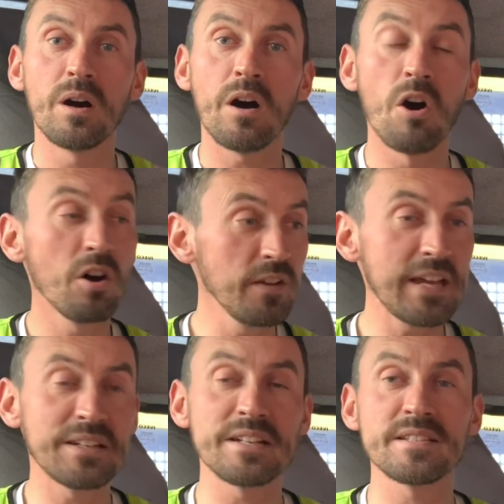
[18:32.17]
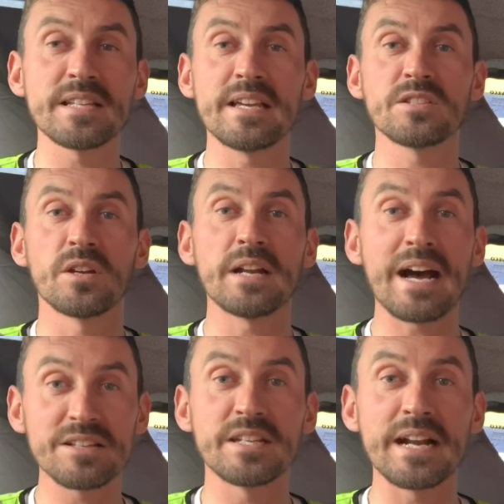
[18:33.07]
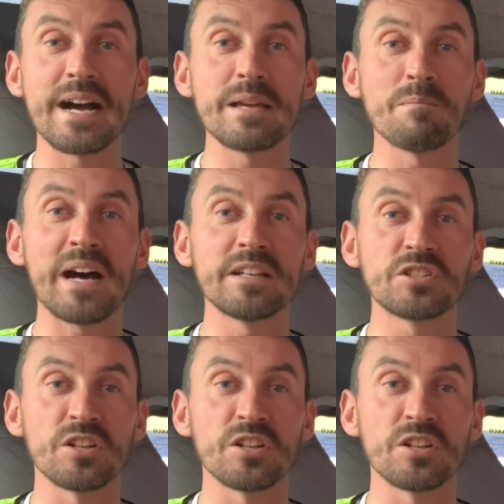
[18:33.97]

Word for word: or at the end of the season as United manager?